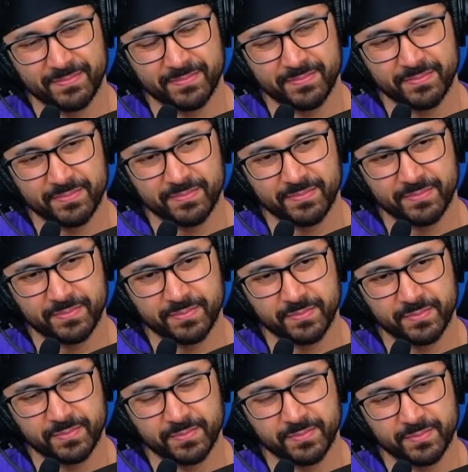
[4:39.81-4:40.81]

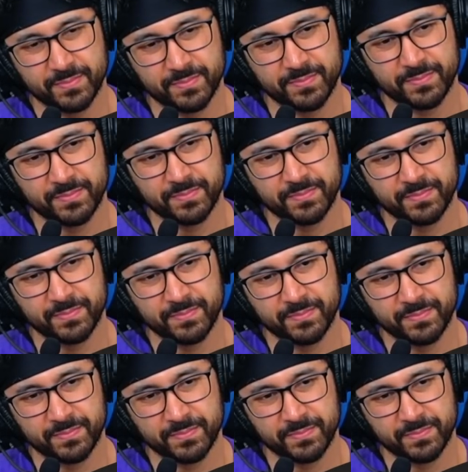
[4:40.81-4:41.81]

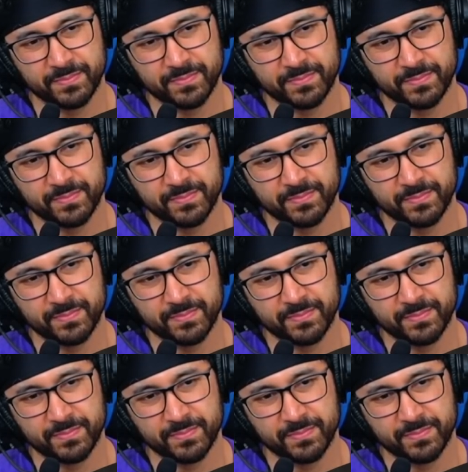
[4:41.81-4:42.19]
(silent)